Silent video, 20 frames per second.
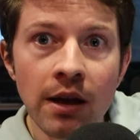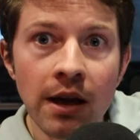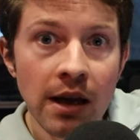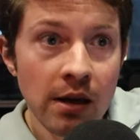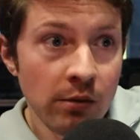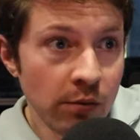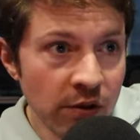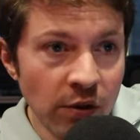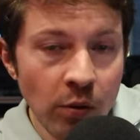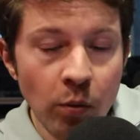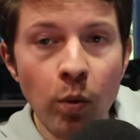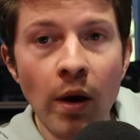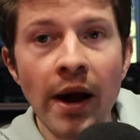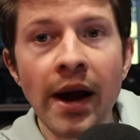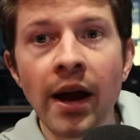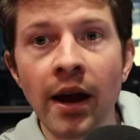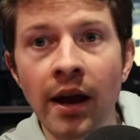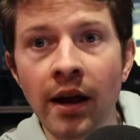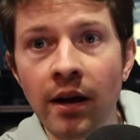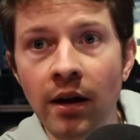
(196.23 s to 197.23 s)
He was
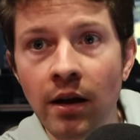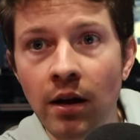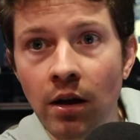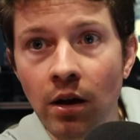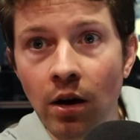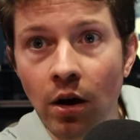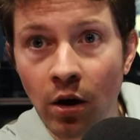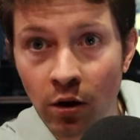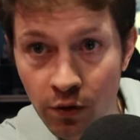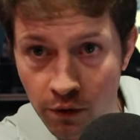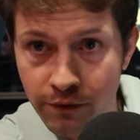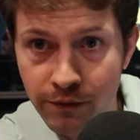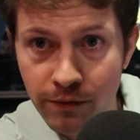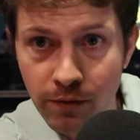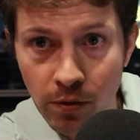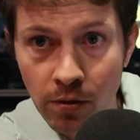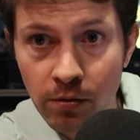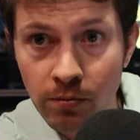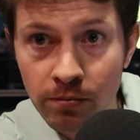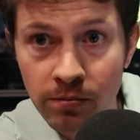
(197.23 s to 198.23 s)
aware of
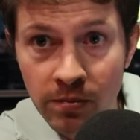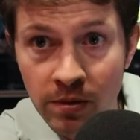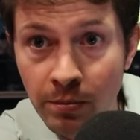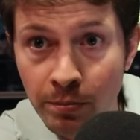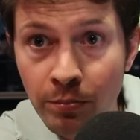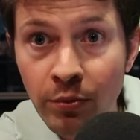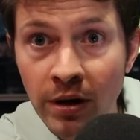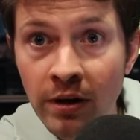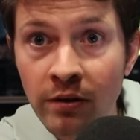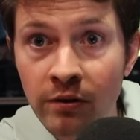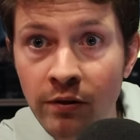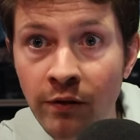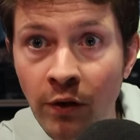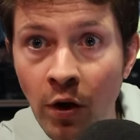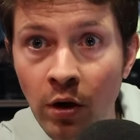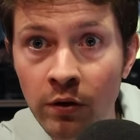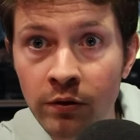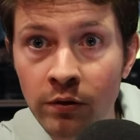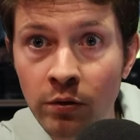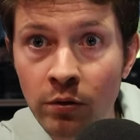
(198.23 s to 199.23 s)
the brilliance of
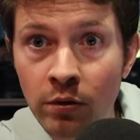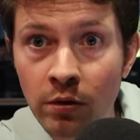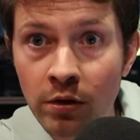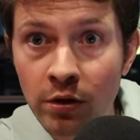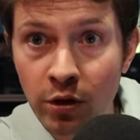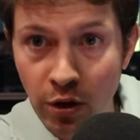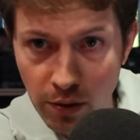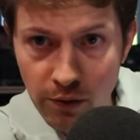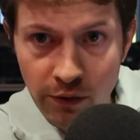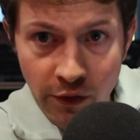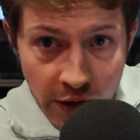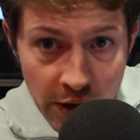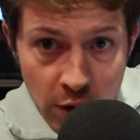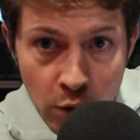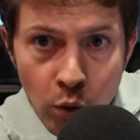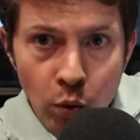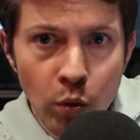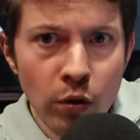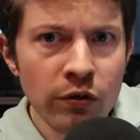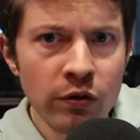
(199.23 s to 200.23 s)
Arsenal. You know, he's very
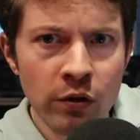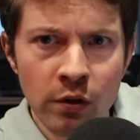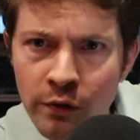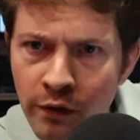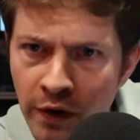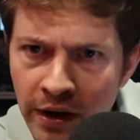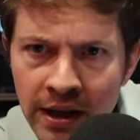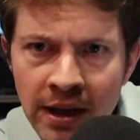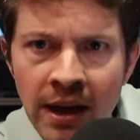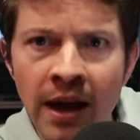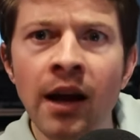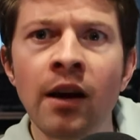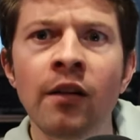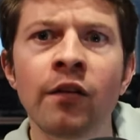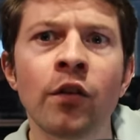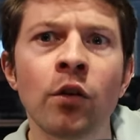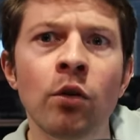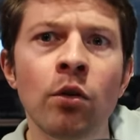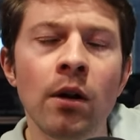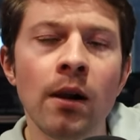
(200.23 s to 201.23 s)
cautious, very
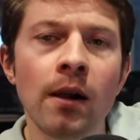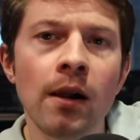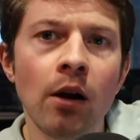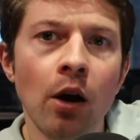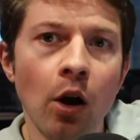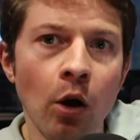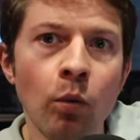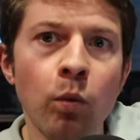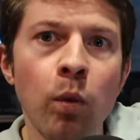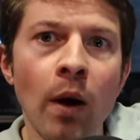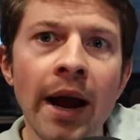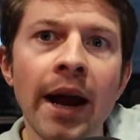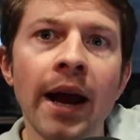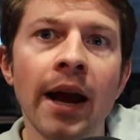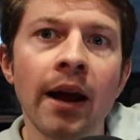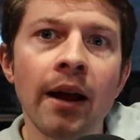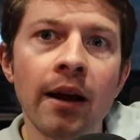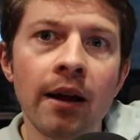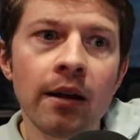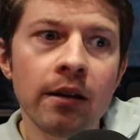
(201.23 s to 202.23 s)
careful,
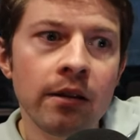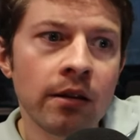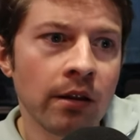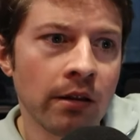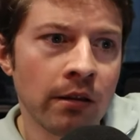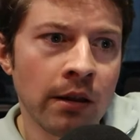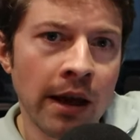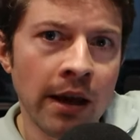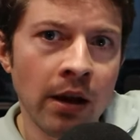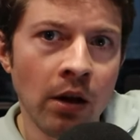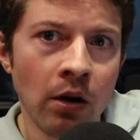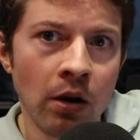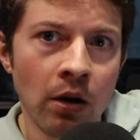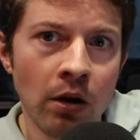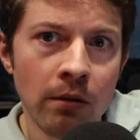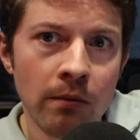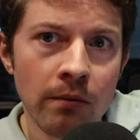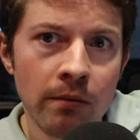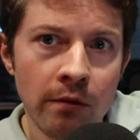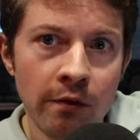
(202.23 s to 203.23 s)
aware that they
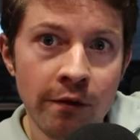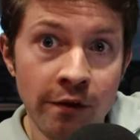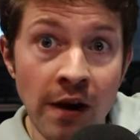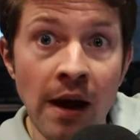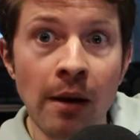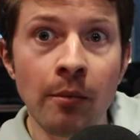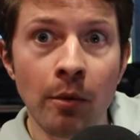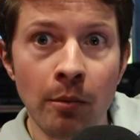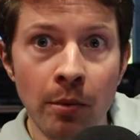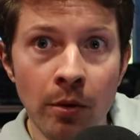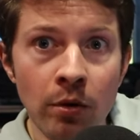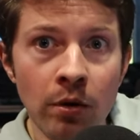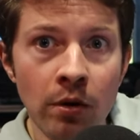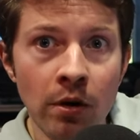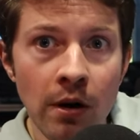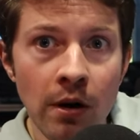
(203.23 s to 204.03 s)
are flammable.